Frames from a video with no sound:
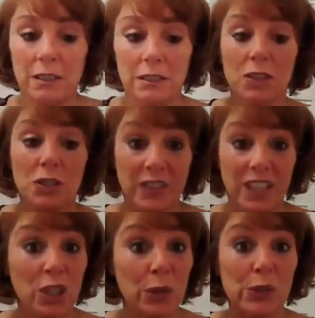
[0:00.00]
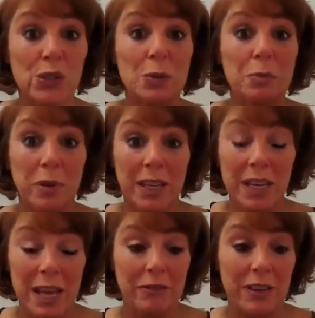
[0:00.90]
There's videos,
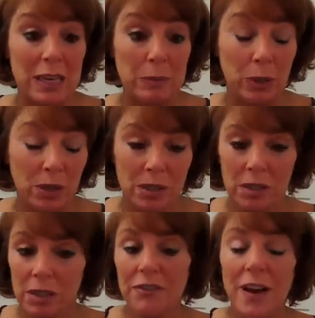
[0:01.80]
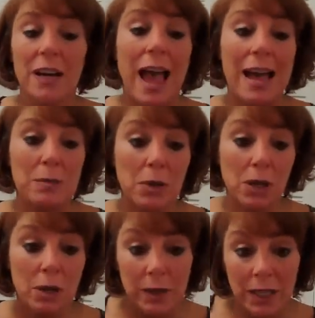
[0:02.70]
PDF, ebooks, stuff on animal
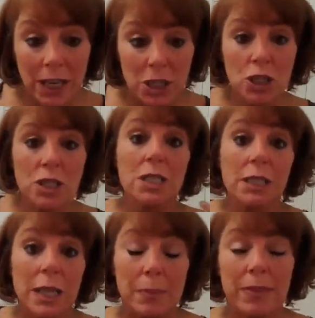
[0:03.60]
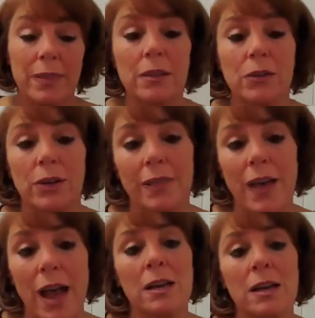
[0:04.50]
communication, telepathy, learning
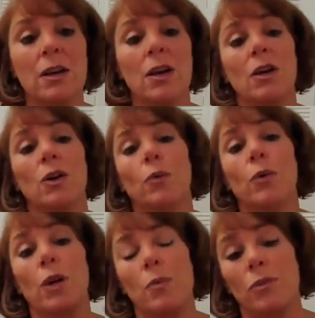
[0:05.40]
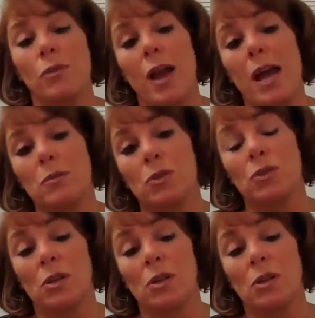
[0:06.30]
that, working with your animals.